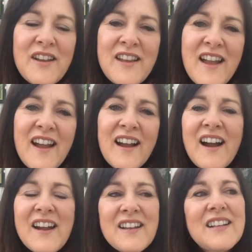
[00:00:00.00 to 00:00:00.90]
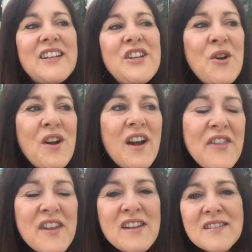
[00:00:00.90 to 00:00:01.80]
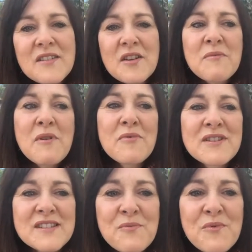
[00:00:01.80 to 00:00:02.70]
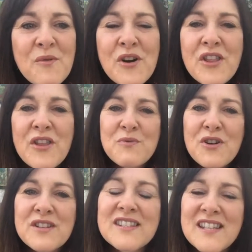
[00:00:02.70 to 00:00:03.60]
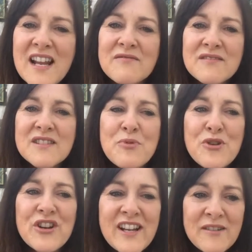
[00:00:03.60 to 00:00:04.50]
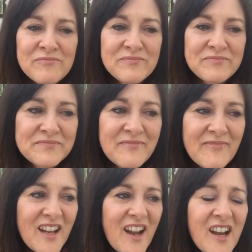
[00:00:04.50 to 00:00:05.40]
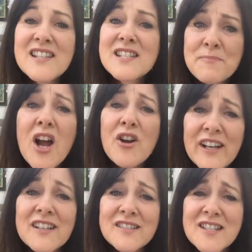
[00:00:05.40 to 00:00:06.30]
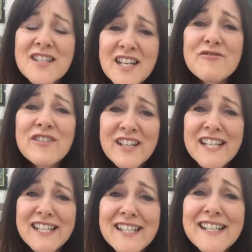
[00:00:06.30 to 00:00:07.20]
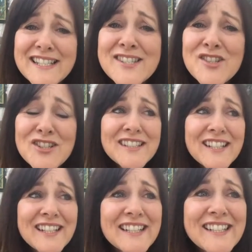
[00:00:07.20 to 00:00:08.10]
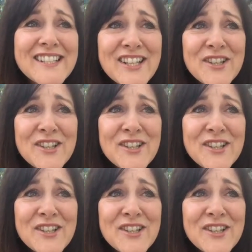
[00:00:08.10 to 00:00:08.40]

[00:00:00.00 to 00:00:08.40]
Yeah, I think commitment's one of those words that sounds pretty uninspiring, doesn't it, really? It's not like,